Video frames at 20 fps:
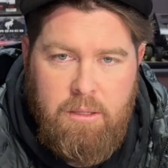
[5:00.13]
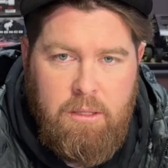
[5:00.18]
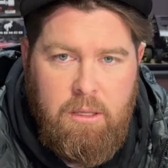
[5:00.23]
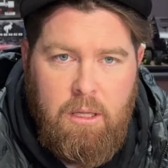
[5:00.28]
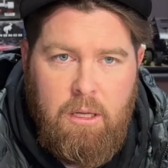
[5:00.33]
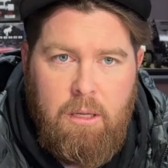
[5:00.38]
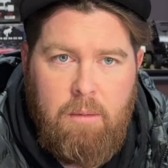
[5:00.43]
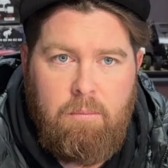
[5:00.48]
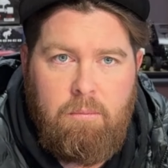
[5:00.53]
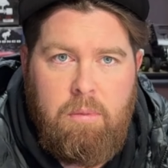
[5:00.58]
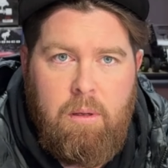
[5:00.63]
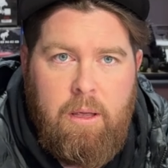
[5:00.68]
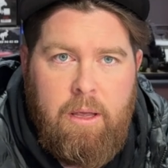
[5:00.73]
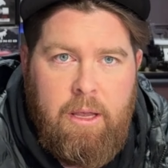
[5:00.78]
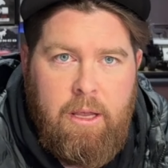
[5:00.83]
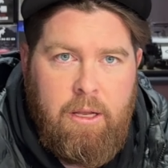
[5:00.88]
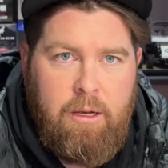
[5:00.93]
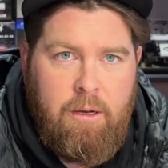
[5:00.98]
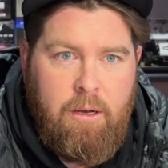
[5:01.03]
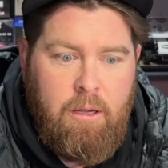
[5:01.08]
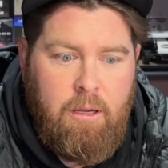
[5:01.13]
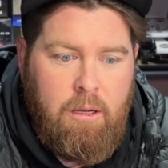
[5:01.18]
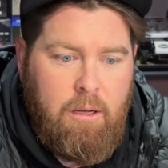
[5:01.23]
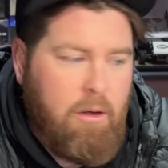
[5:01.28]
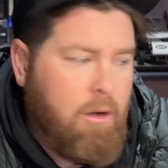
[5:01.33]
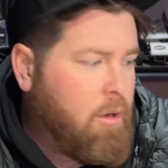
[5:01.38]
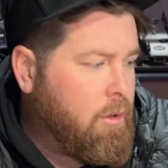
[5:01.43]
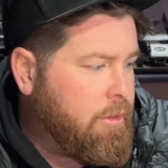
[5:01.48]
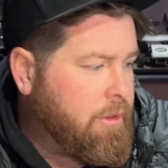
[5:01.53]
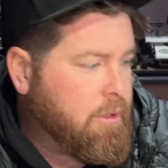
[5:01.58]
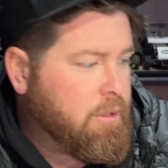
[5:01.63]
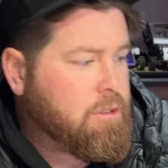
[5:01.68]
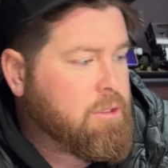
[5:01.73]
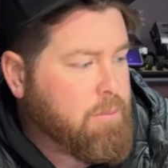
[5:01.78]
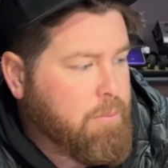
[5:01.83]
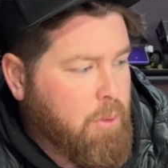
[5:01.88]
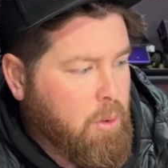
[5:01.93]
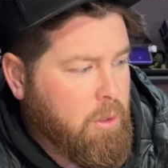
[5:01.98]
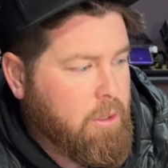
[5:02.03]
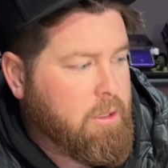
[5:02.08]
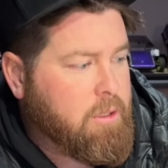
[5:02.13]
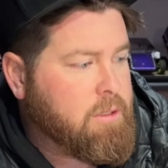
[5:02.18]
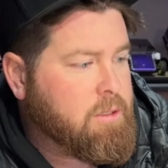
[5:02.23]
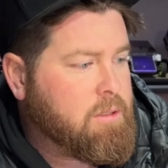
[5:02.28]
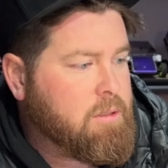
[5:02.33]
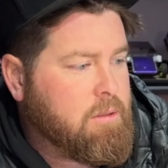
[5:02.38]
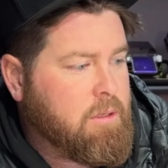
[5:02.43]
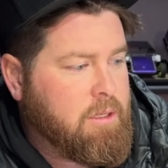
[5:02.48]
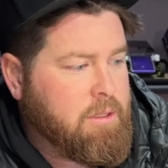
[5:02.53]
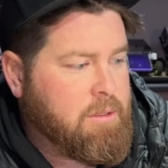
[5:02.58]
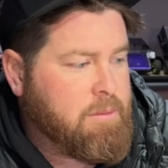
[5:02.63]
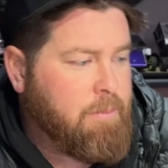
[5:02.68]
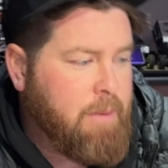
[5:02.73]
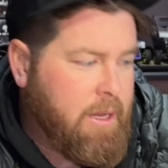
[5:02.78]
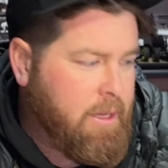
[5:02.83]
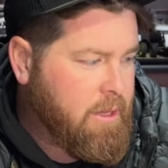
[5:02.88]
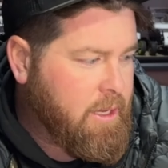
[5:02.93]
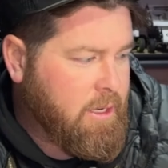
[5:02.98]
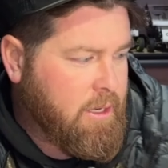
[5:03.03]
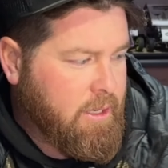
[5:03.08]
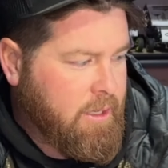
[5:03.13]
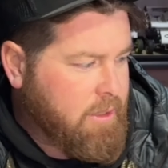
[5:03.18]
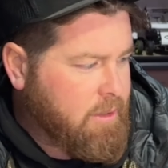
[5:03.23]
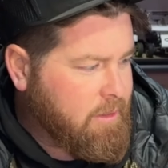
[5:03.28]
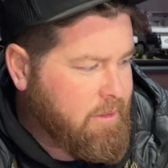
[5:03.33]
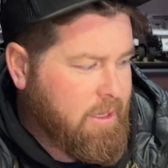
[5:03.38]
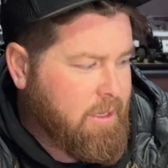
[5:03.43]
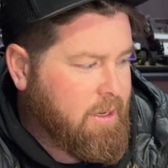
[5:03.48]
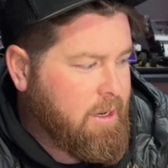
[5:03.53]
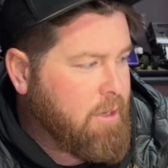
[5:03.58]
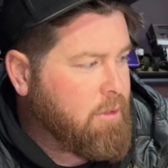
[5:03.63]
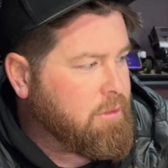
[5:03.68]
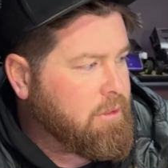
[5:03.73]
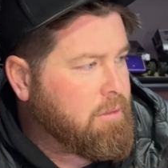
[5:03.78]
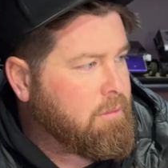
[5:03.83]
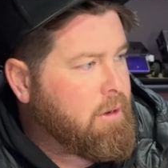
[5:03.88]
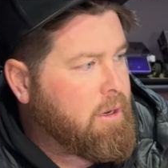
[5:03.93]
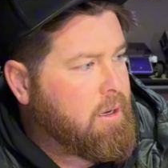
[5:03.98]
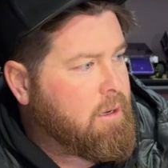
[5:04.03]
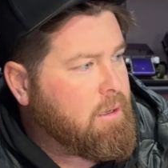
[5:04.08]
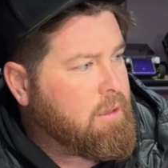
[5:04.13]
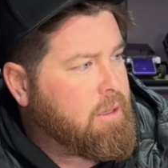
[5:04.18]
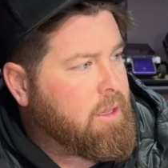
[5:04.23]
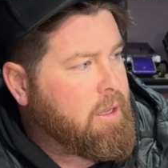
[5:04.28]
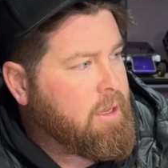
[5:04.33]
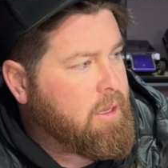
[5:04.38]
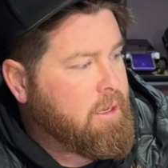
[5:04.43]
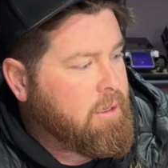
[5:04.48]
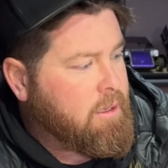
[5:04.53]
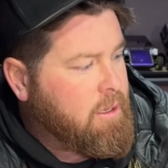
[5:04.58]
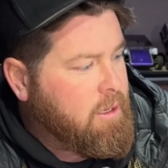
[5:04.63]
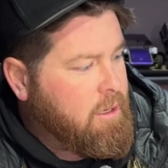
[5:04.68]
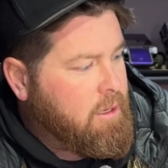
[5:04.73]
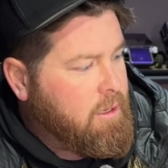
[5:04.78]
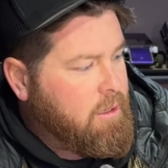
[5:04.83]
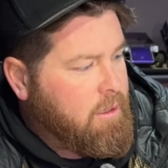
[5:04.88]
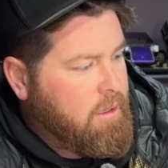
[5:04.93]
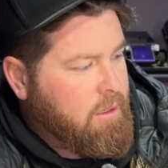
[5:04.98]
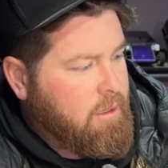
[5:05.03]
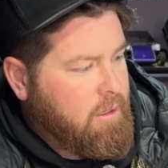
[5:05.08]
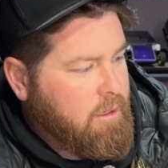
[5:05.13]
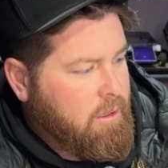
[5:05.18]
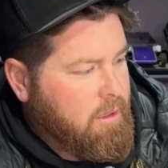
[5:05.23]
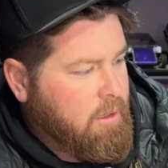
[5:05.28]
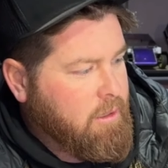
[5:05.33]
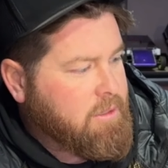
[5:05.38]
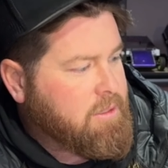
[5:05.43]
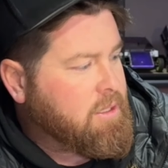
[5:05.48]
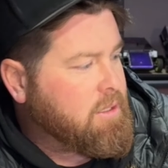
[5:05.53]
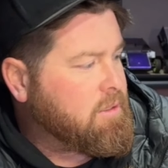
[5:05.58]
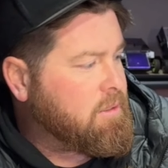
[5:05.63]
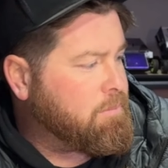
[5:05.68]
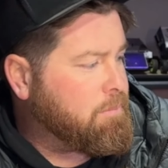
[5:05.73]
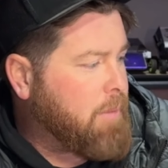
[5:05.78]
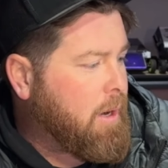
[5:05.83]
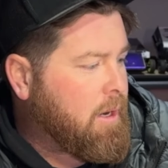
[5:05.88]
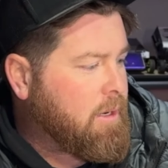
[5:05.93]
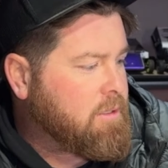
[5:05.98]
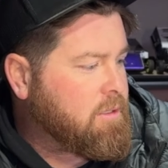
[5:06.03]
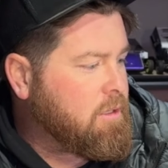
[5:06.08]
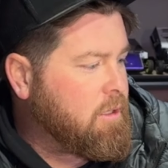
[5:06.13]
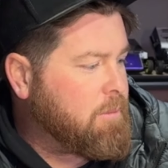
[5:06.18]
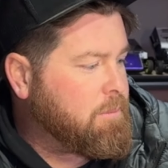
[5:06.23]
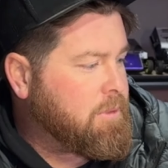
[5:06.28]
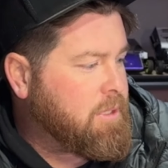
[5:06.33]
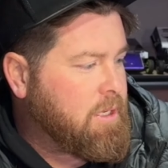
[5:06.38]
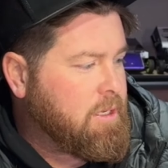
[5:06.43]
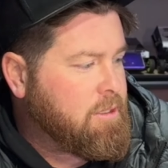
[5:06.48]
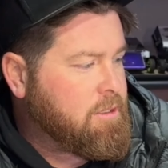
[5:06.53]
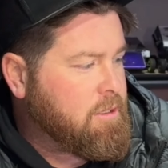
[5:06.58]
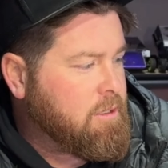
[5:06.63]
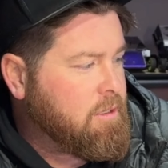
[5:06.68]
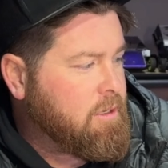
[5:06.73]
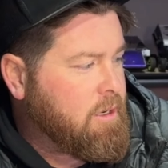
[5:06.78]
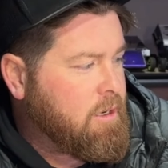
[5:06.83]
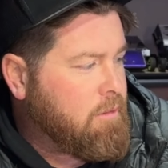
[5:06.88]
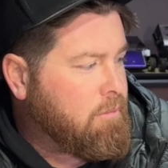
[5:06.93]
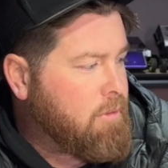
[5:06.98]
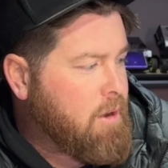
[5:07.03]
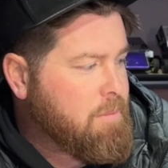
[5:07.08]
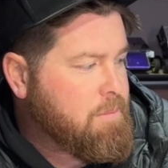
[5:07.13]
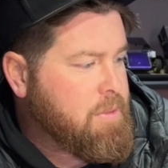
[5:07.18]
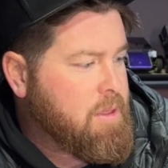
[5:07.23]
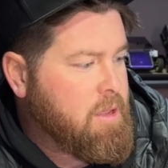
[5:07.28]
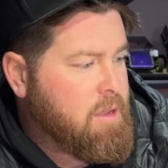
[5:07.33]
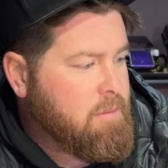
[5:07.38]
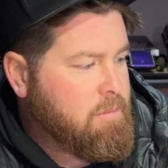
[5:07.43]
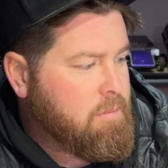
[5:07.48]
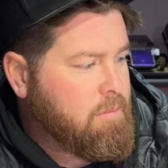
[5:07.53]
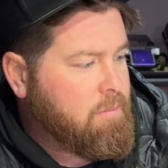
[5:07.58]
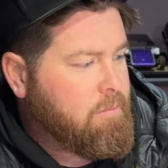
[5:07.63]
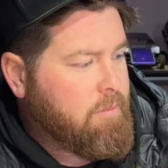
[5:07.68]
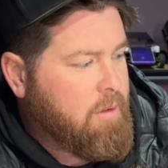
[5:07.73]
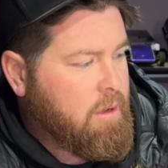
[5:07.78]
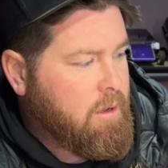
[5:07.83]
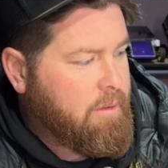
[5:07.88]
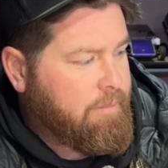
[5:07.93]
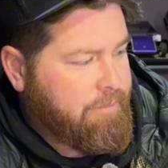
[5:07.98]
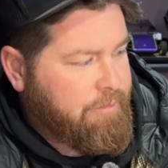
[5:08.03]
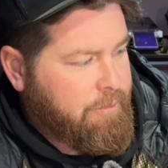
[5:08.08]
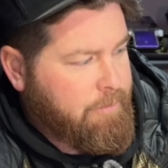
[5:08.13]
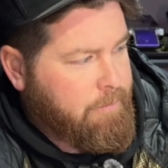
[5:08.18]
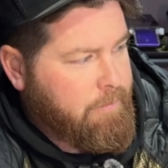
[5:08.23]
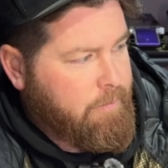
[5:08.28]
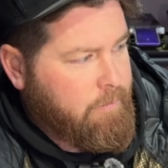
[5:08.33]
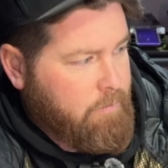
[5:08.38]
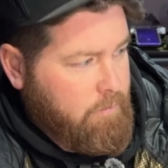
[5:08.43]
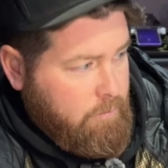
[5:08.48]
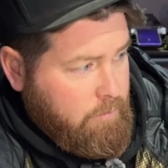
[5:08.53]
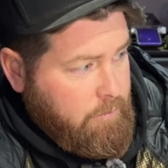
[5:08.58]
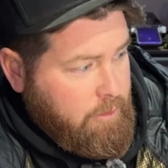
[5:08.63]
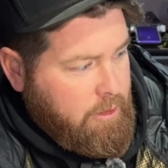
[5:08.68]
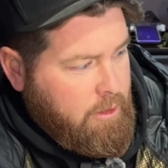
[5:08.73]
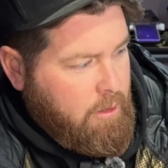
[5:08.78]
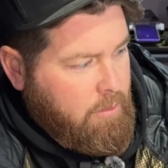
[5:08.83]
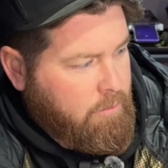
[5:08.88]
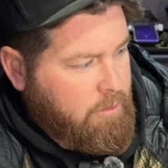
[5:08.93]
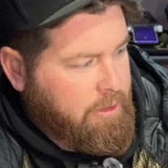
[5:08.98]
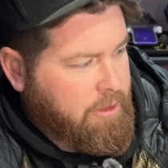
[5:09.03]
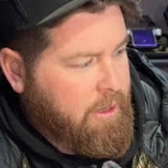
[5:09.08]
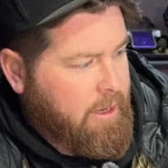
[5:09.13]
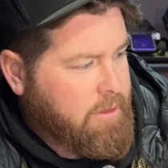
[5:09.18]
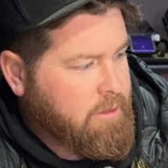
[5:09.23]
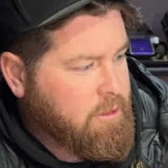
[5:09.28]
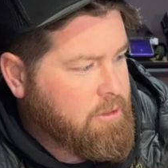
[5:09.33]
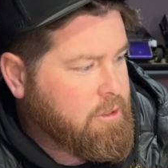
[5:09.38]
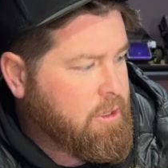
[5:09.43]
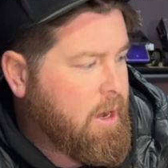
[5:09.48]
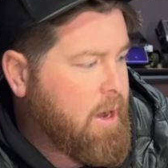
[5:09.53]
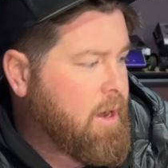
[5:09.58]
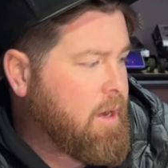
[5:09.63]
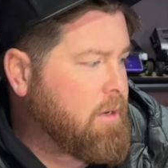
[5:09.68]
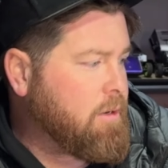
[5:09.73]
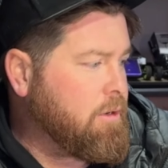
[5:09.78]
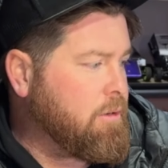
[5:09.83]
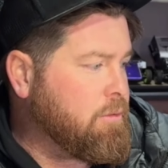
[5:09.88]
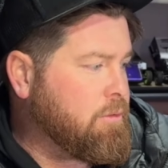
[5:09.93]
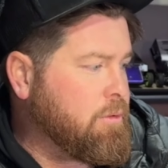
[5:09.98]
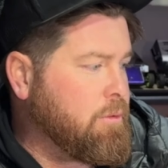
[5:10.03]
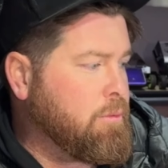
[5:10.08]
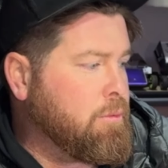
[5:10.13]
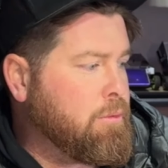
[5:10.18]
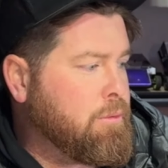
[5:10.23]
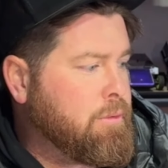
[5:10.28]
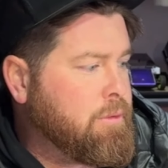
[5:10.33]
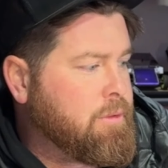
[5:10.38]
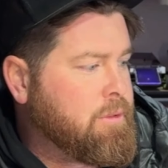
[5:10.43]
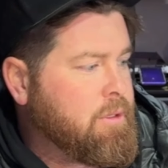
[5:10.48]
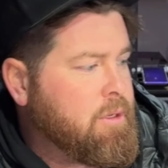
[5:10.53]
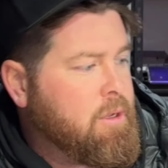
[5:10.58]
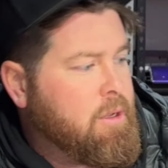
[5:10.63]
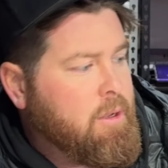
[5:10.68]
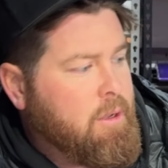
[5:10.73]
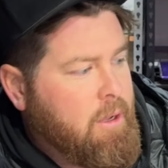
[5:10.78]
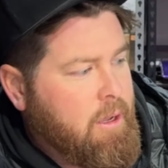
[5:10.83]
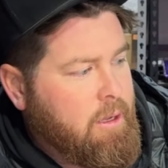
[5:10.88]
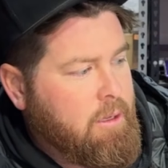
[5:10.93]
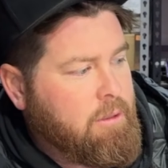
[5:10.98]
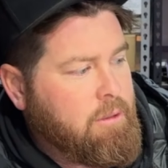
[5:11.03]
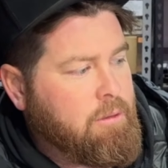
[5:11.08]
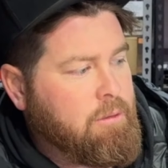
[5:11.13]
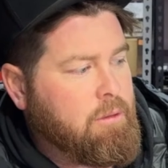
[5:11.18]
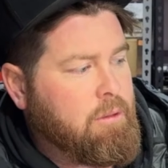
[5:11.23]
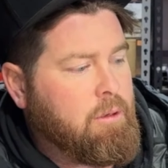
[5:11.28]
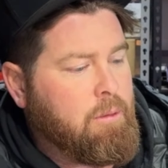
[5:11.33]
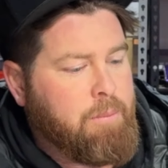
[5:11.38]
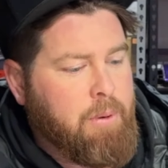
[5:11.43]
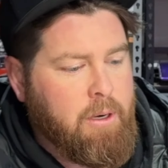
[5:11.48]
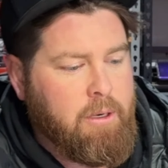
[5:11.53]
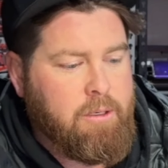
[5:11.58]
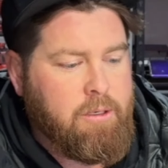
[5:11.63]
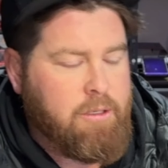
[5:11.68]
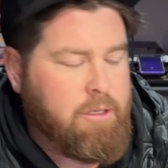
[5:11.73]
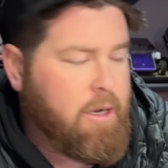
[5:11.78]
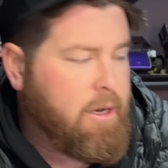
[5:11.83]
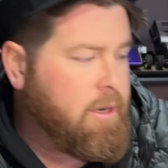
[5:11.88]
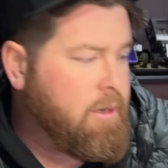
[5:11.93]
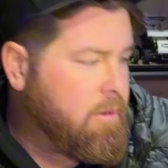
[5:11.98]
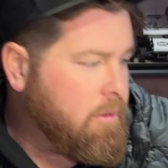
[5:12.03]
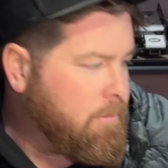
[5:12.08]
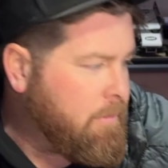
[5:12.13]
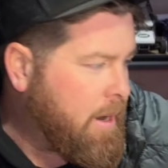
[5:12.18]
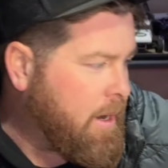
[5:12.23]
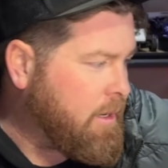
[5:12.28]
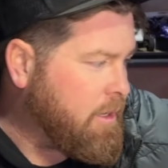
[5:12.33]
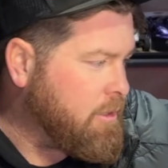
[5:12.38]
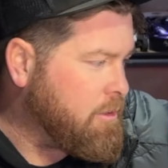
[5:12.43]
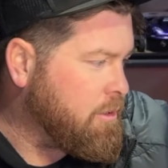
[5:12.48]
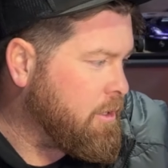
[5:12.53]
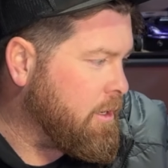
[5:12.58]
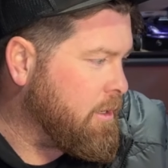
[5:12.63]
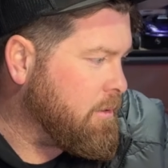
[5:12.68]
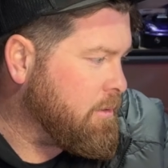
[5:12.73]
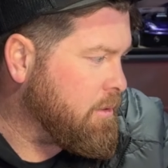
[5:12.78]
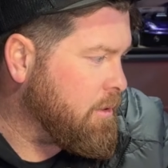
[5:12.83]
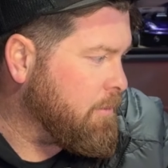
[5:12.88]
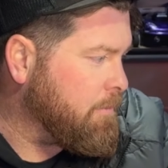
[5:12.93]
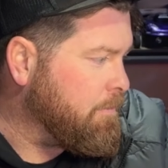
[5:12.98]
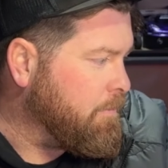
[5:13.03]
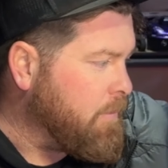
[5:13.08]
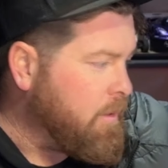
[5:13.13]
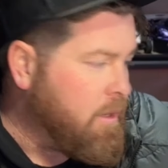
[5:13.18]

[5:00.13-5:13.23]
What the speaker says: Club and all their supporters, because man, they nailed it right on the head. RC Box Club T-shirt, gonna rep them from when you're at the track. New tools and new little parts tray or magnet tray. So,